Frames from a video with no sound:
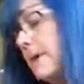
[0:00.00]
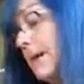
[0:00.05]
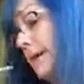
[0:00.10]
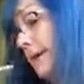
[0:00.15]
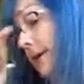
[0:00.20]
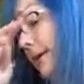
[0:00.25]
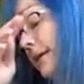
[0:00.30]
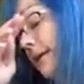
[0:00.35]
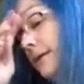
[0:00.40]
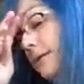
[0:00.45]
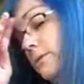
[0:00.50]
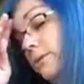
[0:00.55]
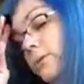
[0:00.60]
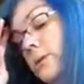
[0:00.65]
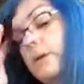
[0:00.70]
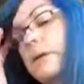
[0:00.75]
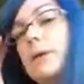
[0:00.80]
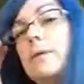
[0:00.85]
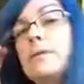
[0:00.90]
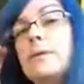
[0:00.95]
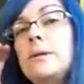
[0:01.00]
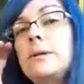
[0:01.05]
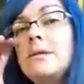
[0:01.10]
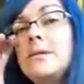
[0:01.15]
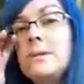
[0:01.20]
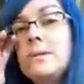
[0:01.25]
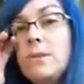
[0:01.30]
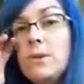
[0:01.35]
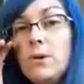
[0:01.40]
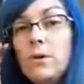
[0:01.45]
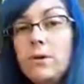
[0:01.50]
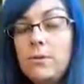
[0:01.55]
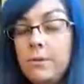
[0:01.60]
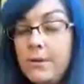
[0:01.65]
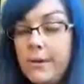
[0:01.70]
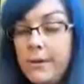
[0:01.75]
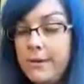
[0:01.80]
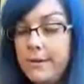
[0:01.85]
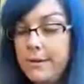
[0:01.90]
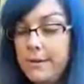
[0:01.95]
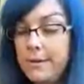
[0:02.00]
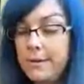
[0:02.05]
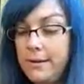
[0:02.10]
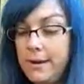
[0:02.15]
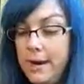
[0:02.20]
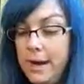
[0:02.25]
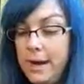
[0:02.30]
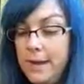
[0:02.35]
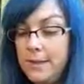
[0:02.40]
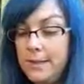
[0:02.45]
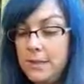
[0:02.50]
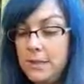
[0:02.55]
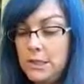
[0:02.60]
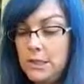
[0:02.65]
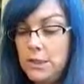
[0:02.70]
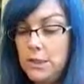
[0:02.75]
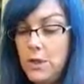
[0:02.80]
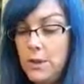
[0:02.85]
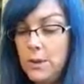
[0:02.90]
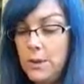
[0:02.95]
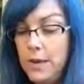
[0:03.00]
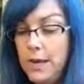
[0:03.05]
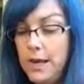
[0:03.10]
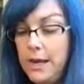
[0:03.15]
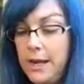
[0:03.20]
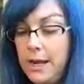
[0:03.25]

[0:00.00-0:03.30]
make things really, really smooth, but I don't